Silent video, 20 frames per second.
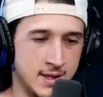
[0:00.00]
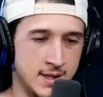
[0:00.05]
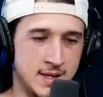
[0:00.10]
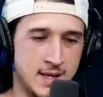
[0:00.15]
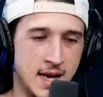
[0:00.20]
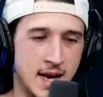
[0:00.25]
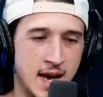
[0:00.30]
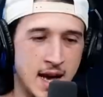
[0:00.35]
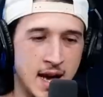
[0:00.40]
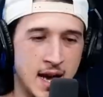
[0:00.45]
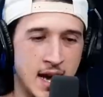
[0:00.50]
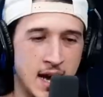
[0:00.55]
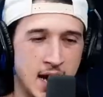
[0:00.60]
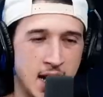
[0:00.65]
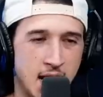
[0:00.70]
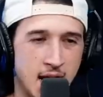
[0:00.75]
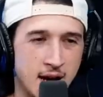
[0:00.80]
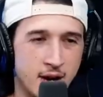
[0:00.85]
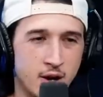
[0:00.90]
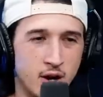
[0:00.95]
Yeah.
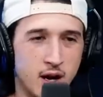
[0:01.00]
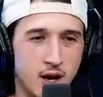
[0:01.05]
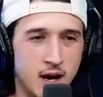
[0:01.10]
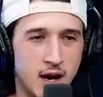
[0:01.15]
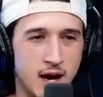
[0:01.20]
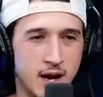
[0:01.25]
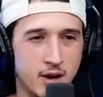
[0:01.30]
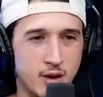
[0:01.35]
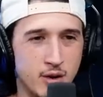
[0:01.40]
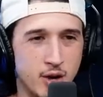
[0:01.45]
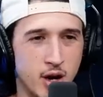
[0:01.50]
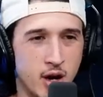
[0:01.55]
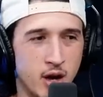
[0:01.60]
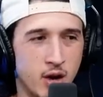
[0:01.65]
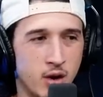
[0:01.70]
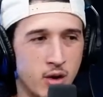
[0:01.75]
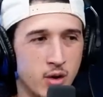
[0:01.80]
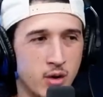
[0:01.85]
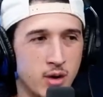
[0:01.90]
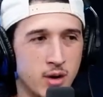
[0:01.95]
I don't
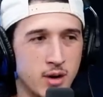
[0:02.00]
know.